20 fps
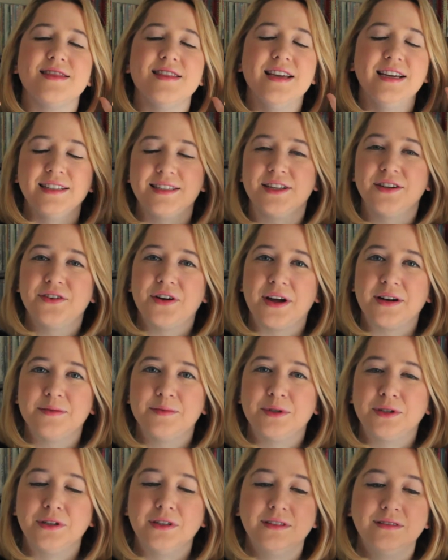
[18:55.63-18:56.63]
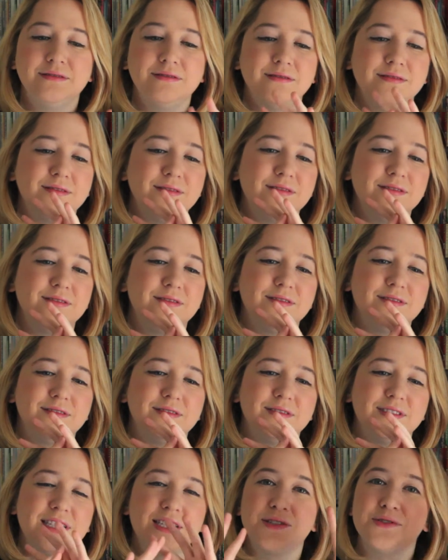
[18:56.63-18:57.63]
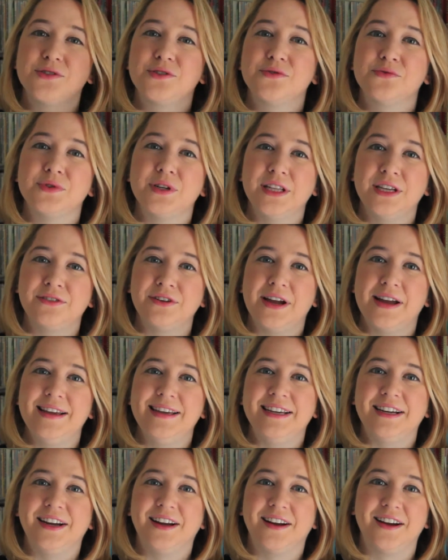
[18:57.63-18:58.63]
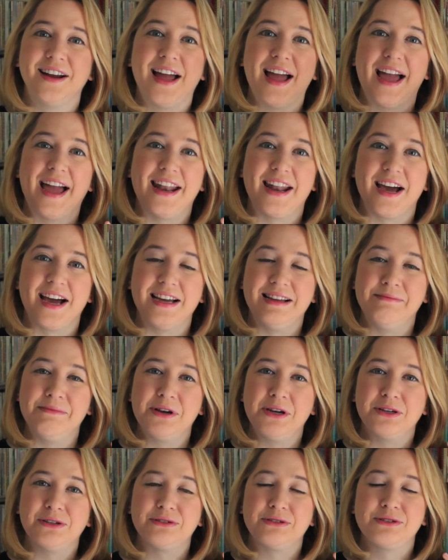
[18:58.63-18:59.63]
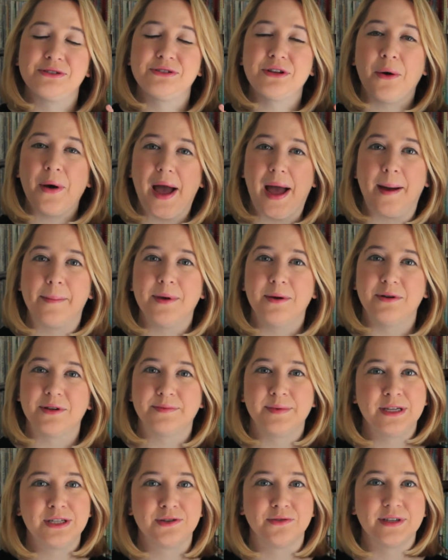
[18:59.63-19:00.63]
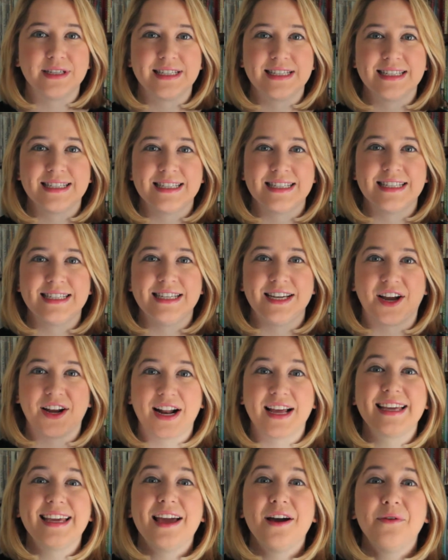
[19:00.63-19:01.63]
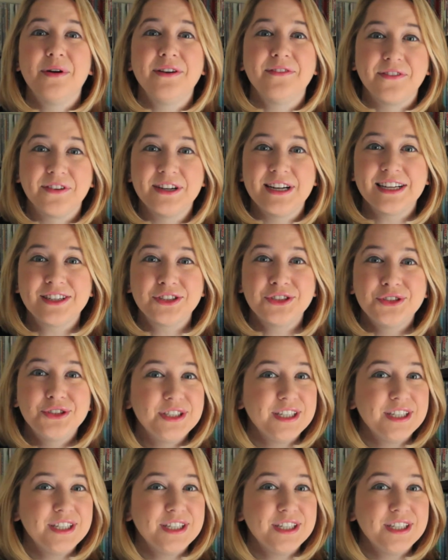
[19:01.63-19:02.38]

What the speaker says: It's incredible. This is a really great year, and I'm so happy with my choices this year, and I can't wait for next